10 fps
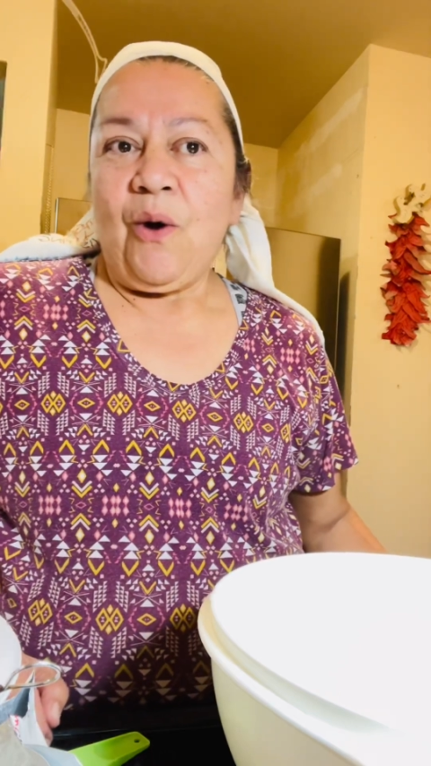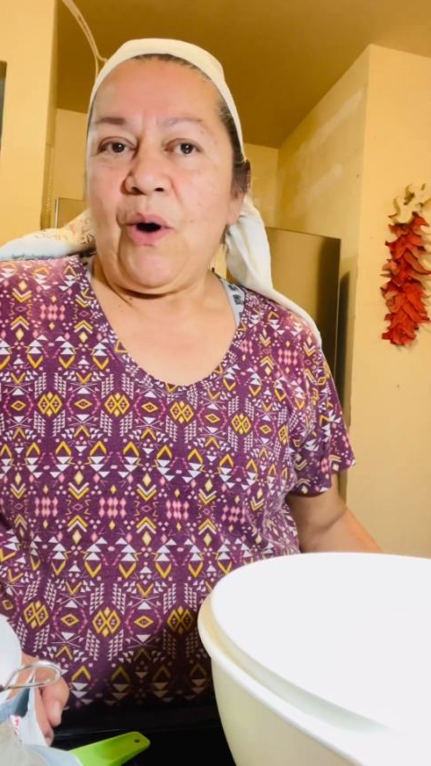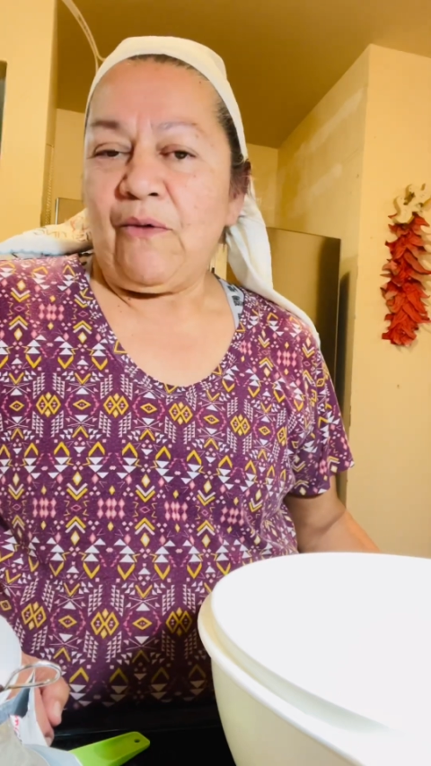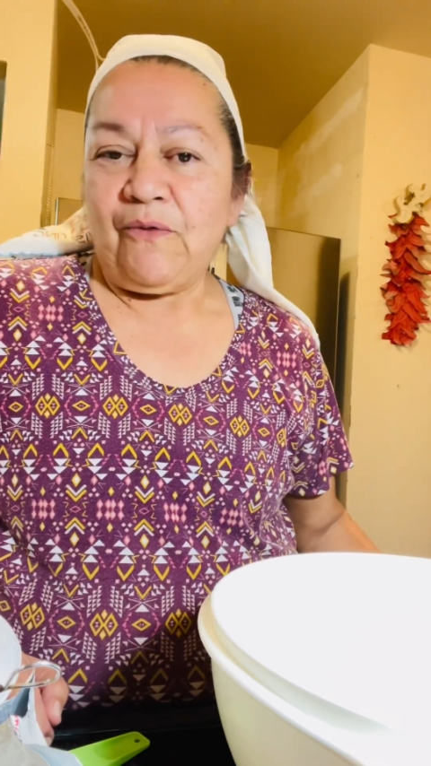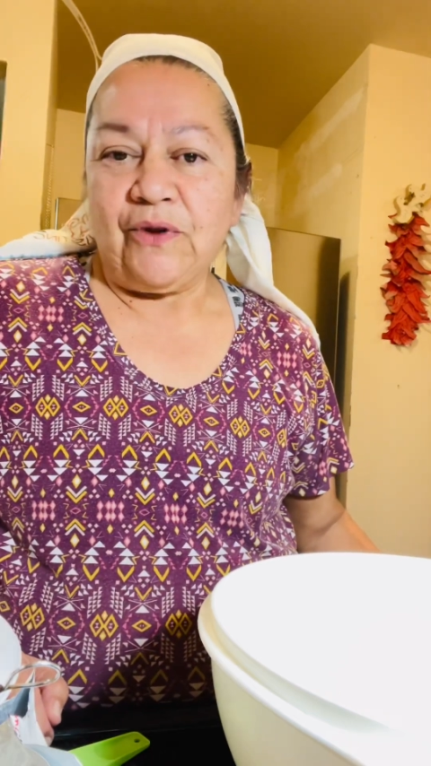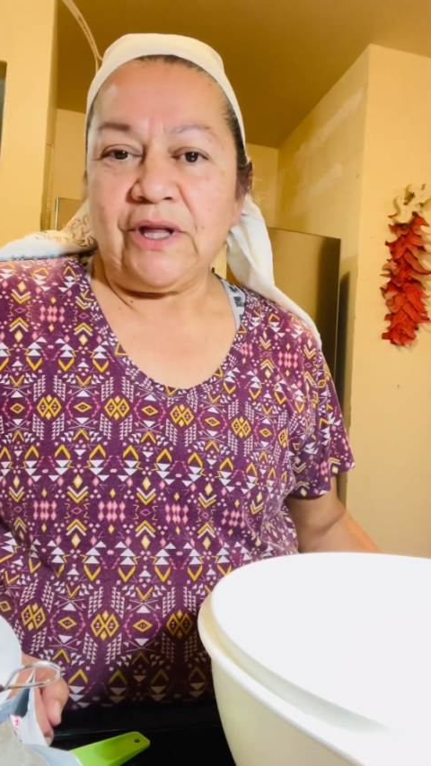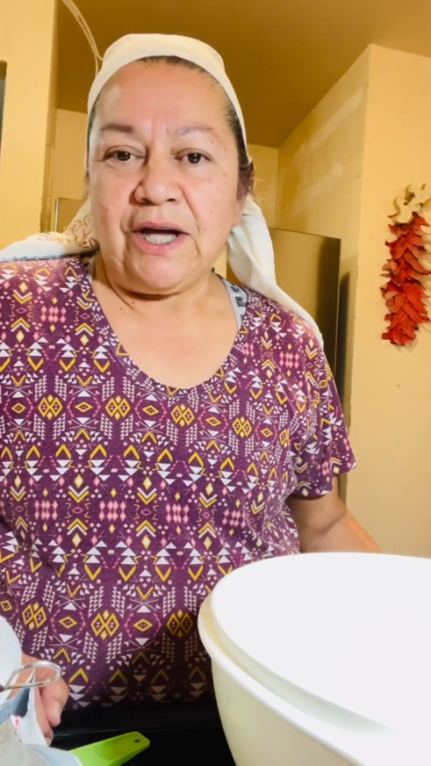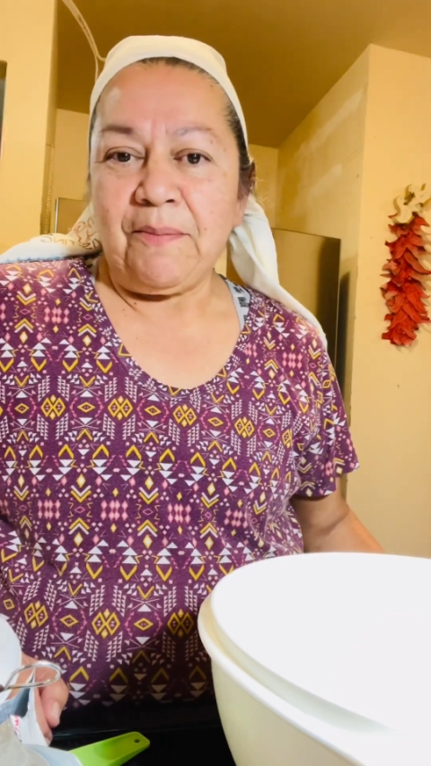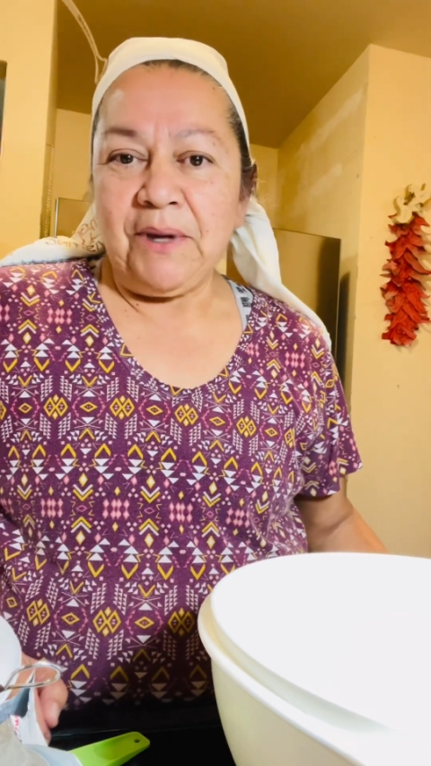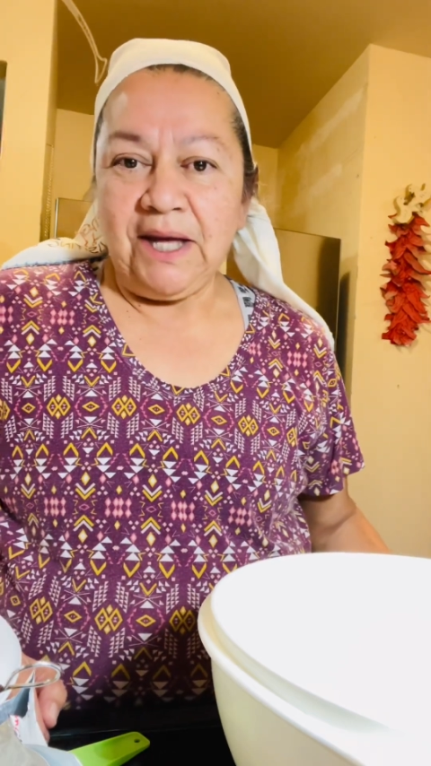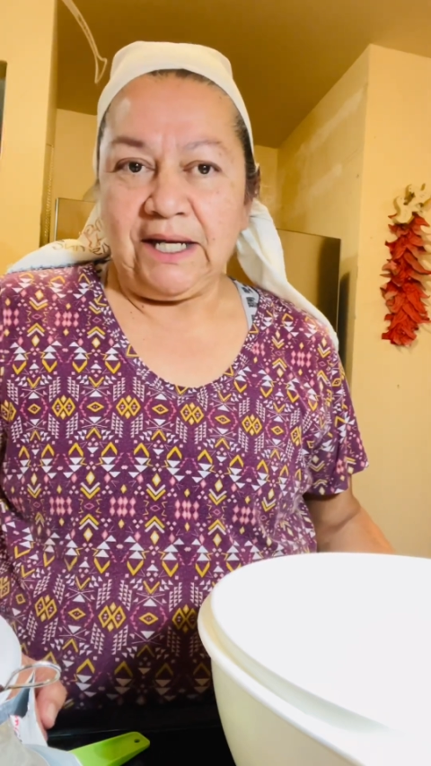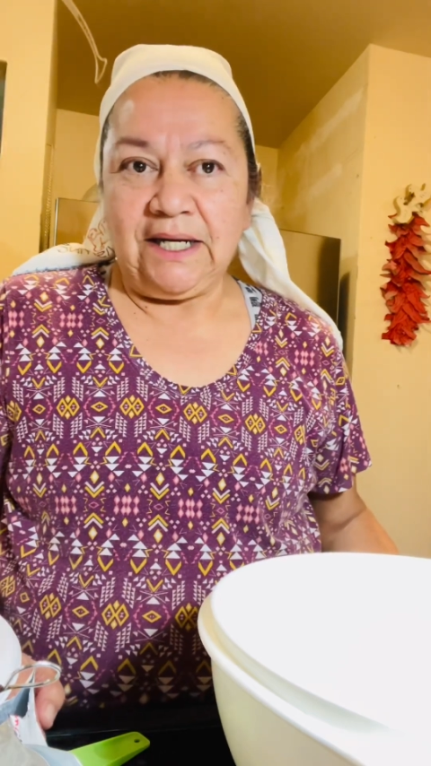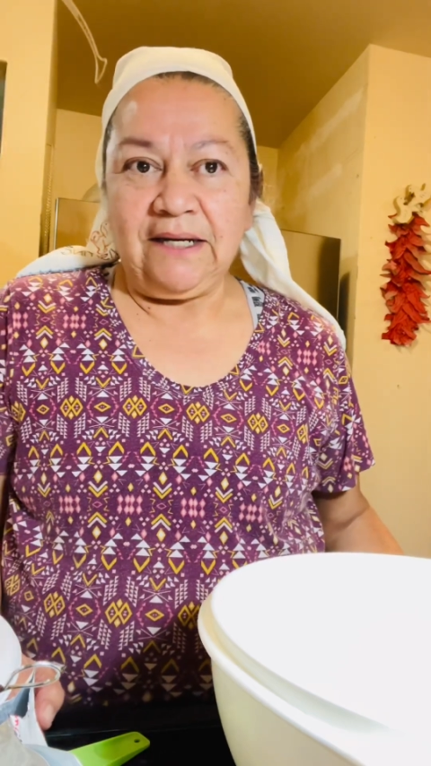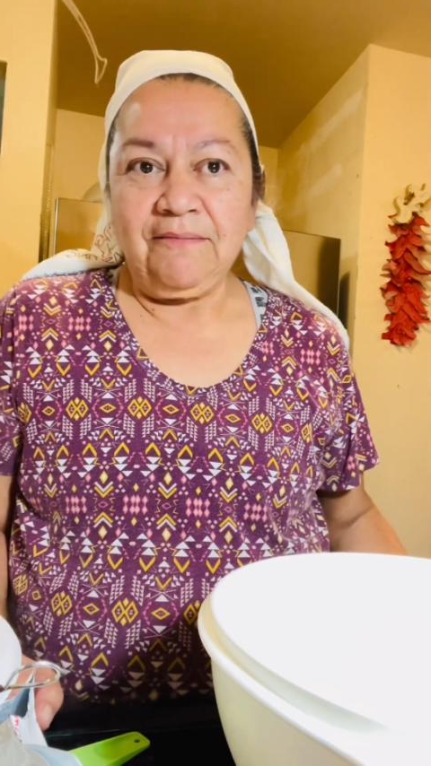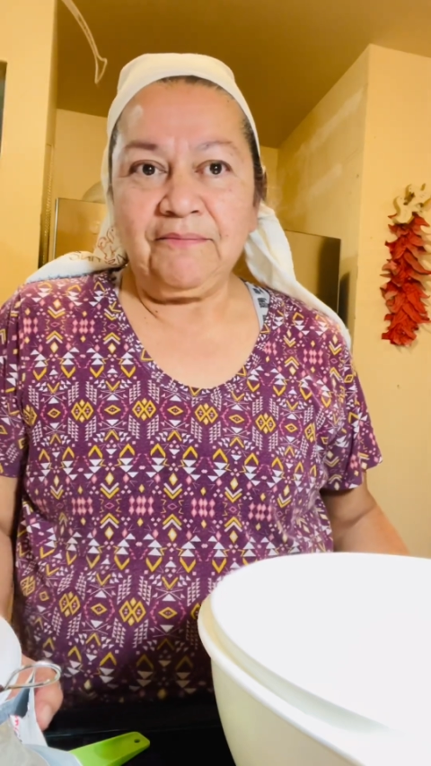1/4 cup of
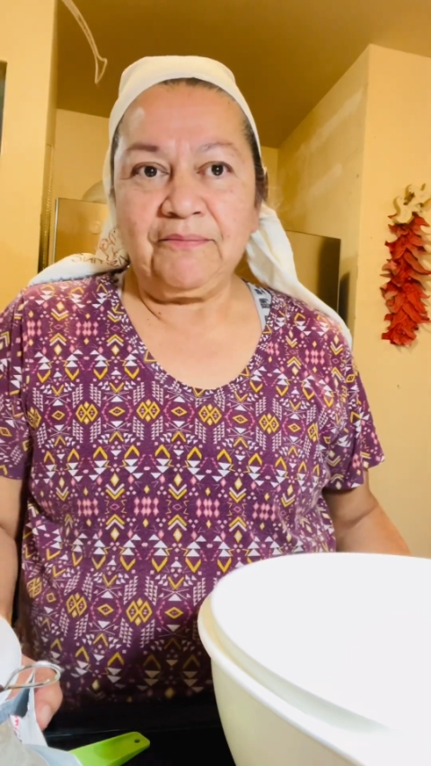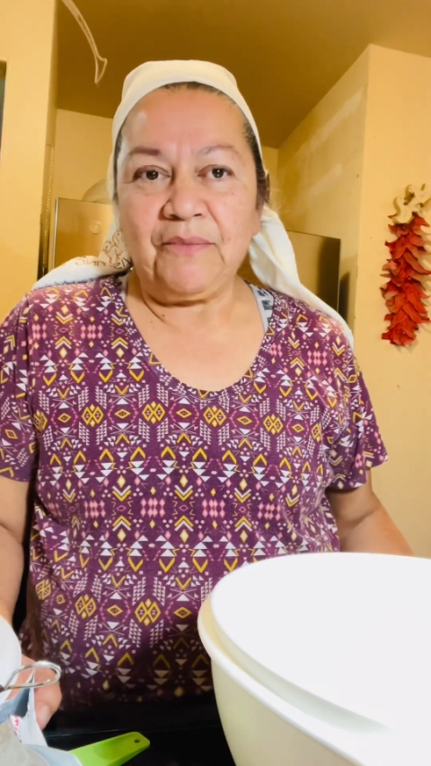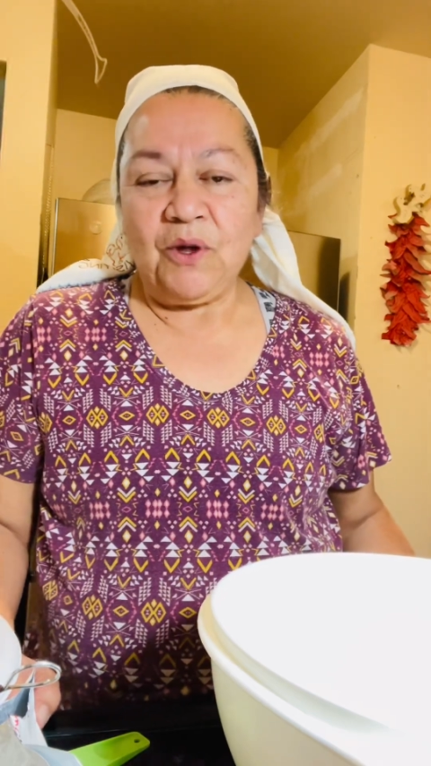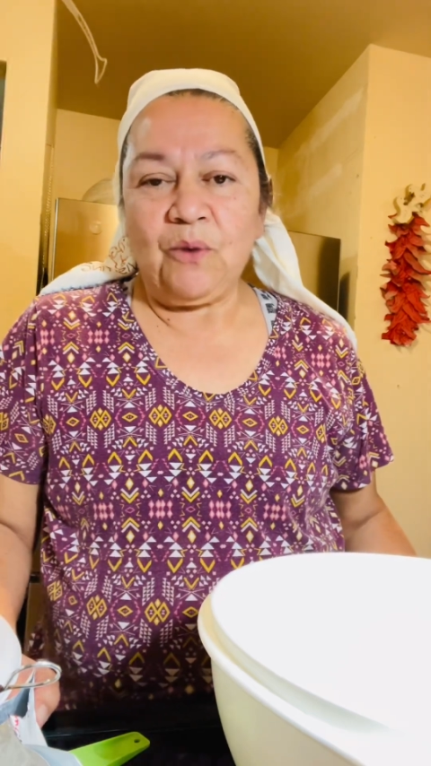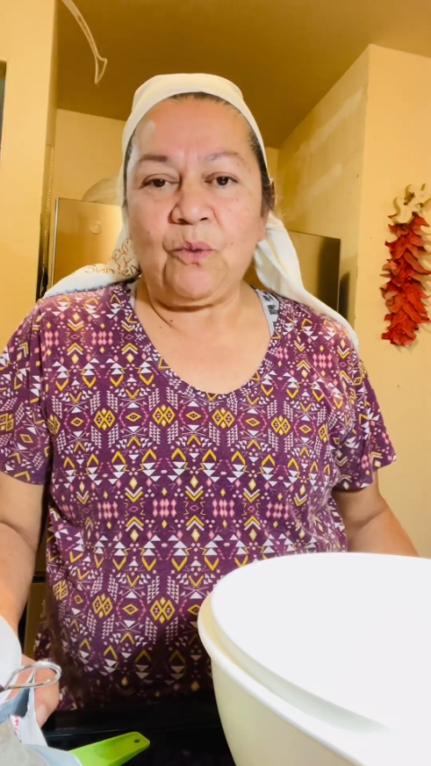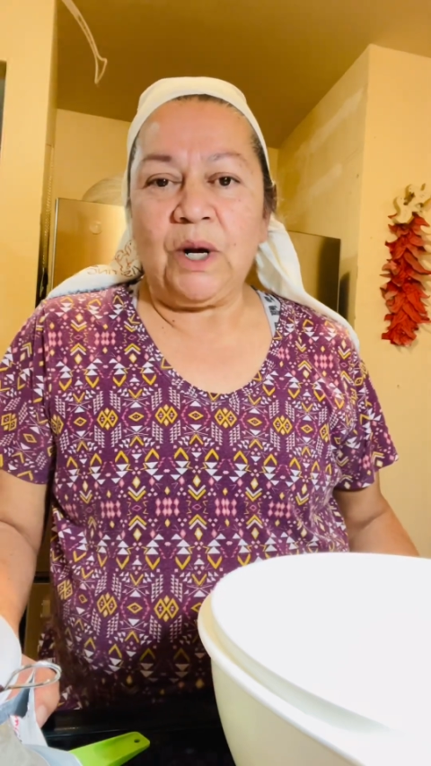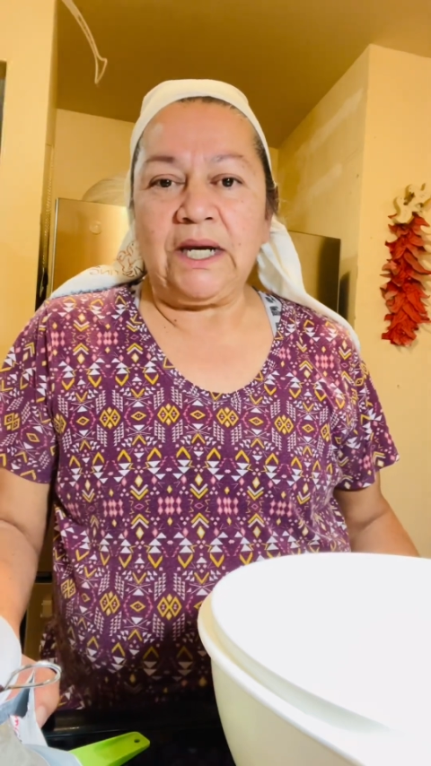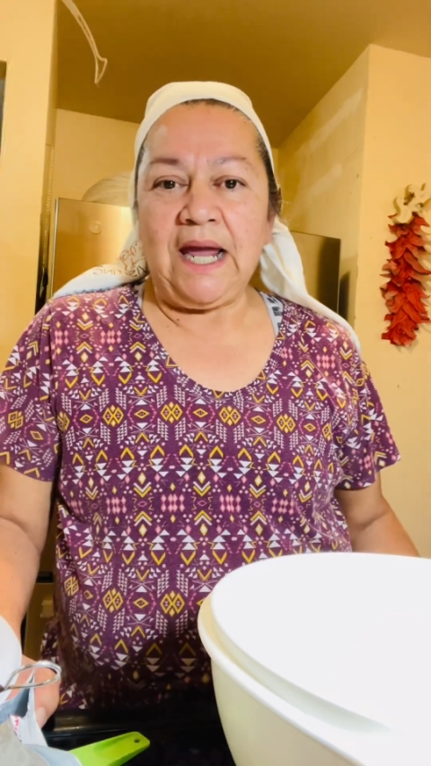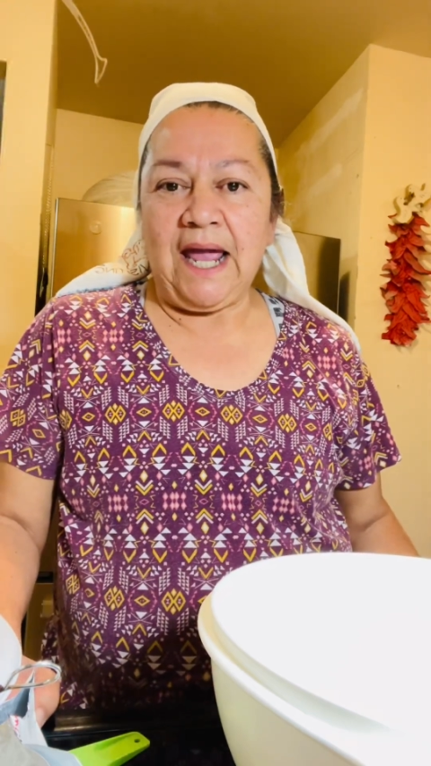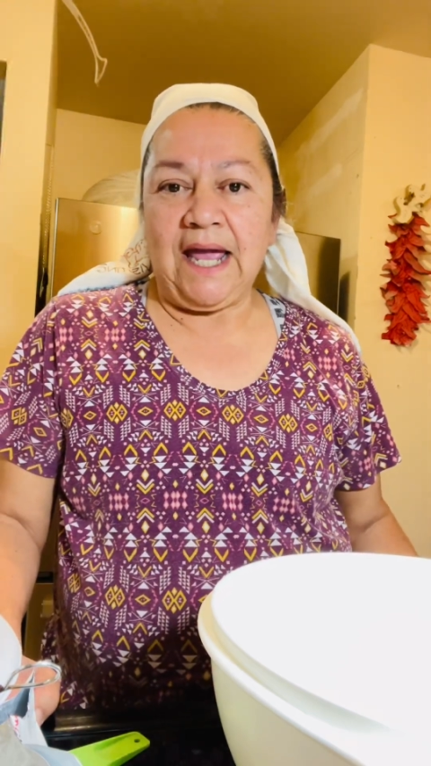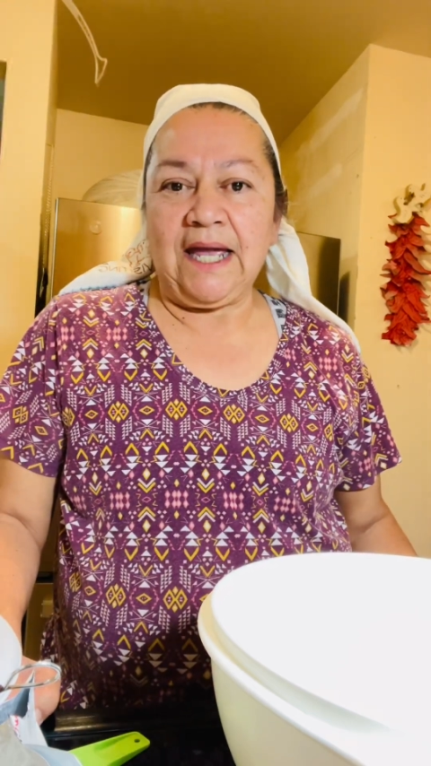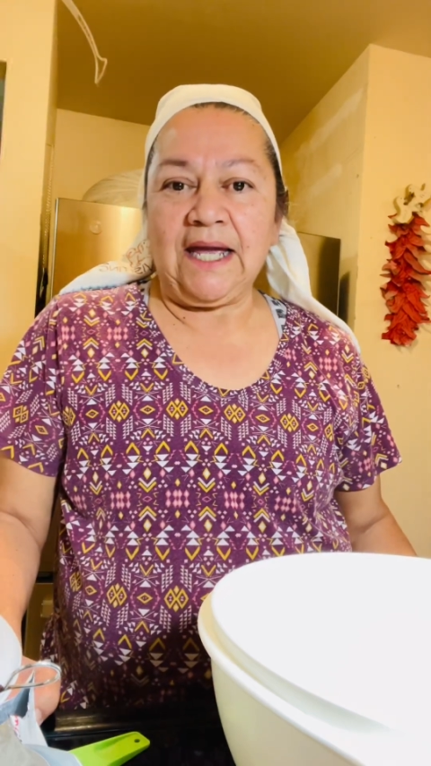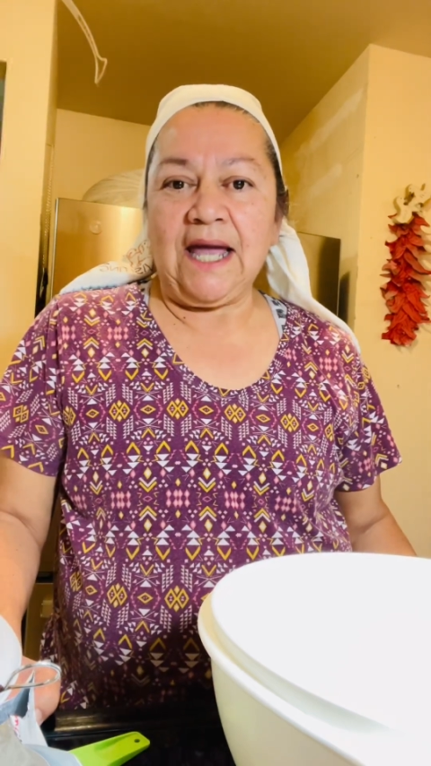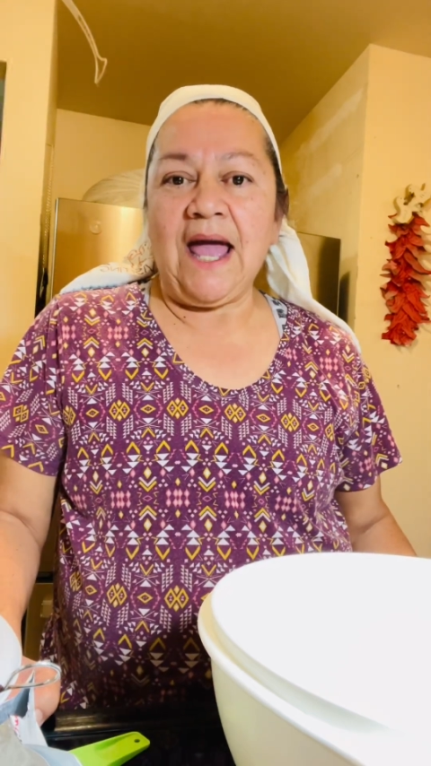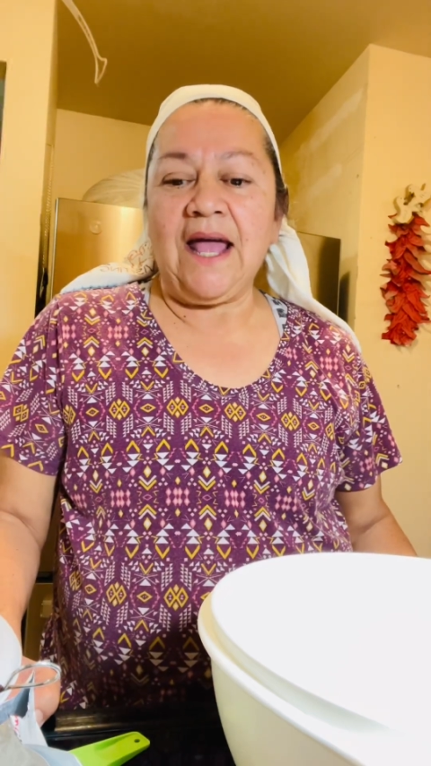honey, 1 egg,